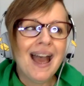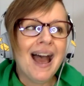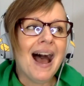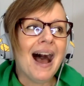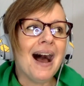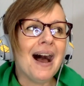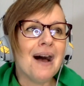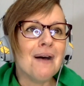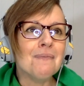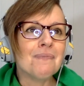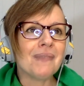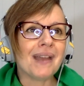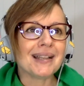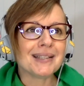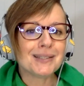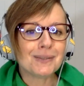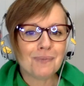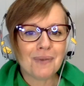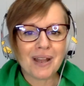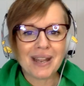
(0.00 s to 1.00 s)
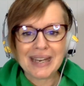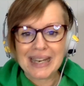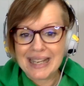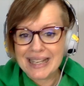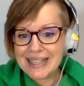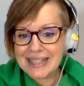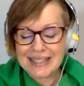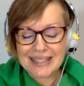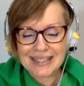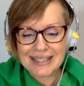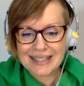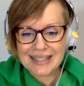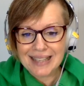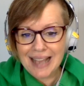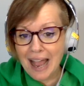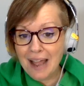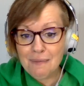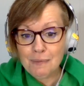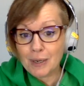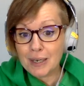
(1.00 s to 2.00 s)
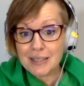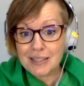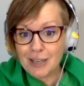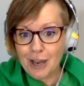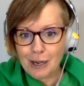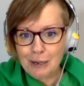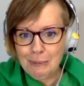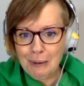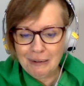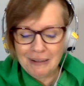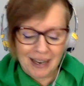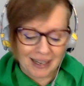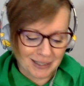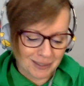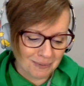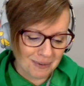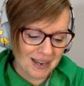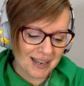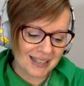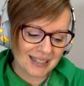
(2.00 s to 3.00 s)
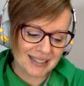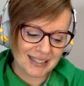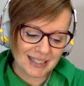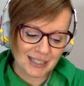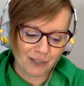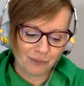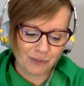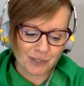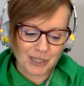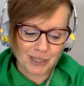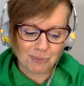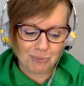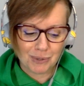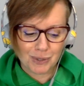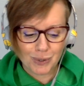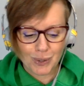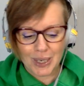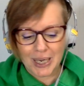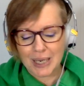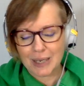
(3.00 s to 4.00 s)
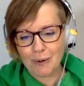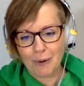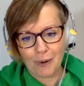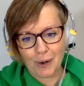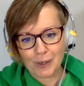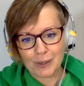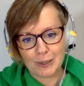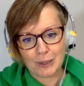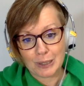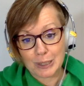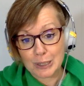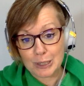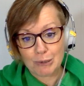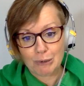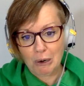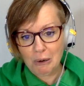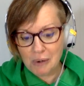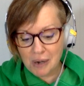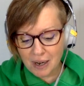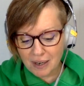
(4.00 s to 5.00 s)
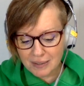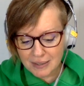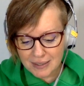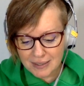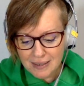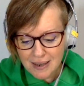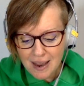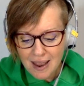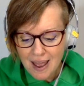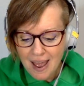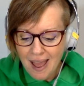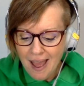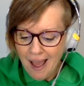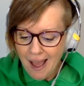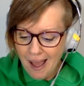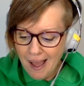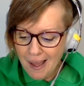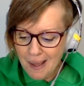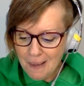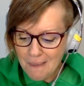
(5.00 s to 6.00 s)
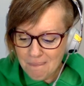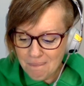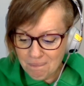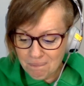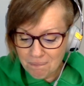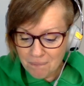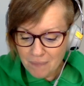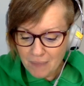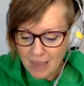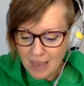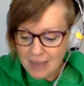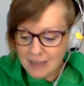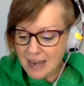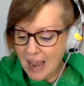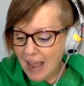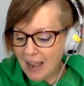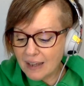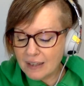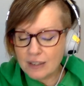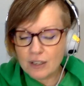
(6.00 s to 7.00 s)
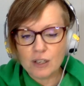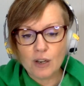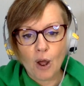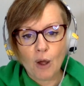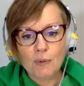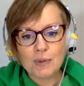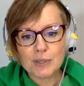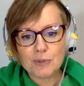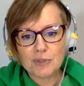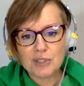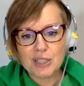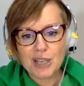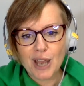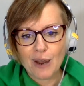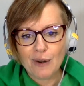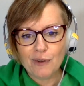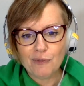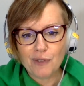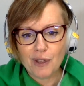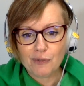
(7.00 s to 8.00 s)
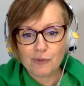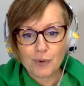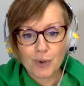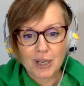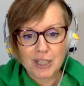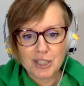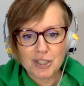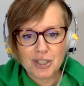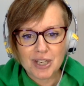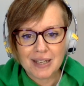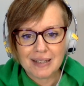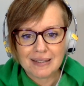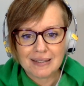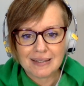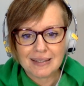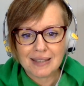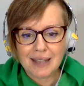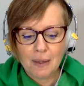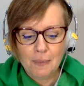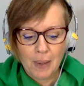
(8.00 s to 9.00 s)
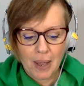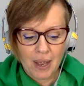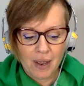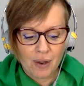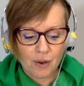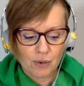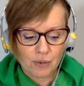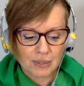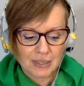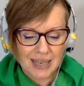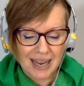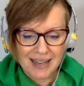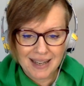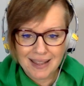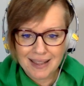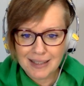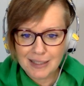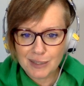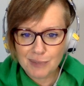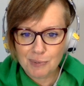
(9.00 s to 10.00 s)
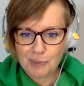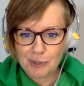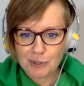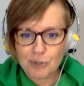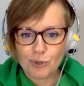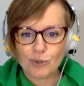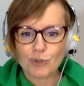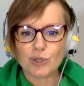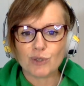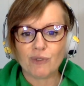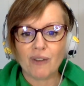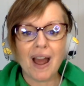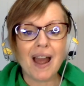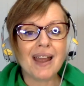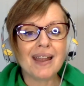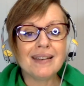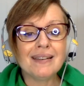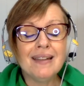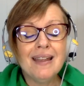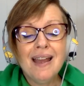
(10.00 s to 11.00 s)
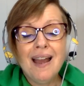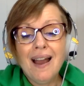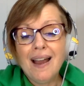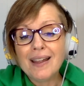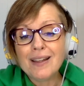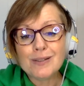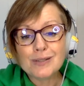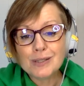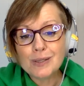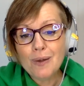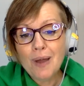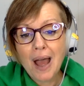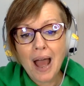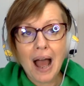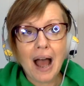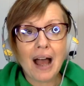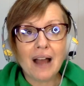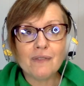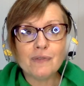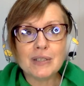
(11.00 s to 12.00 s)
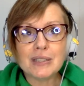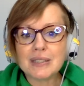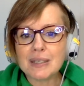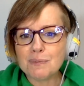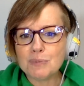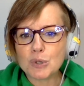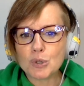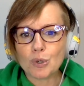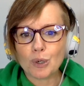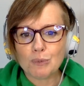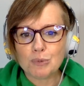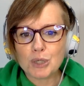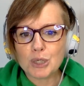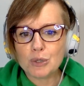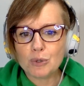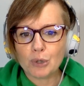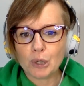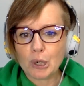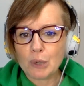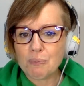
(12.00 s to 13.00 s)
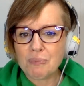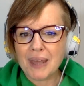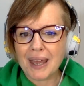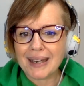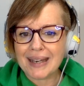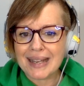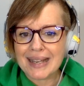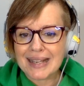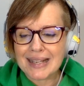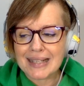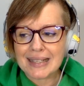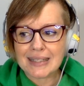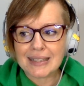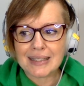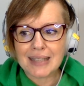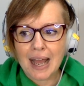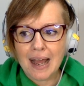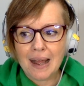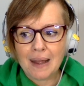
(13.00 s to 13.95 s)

That's what I'm going to talk about next week, is the difference between oracle and tarot cards. And yeah, you can always reach out if you have questions about anything spiritual or divine. I also have a subscription group that is